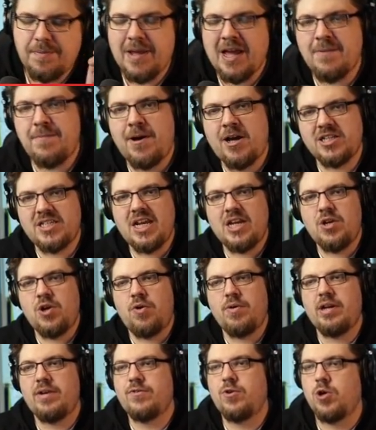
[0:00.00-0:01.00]
we get past Leyton
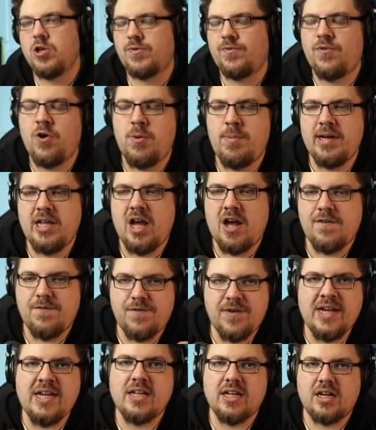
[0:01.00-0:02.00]
Orient, of course, formerly our
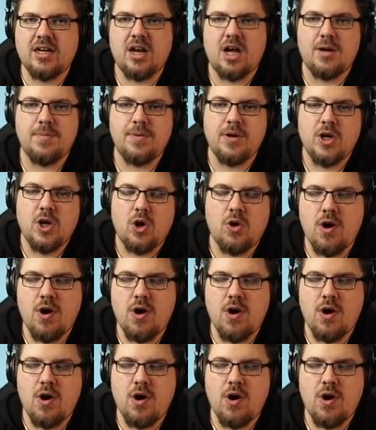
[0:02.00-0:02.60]
feeder club,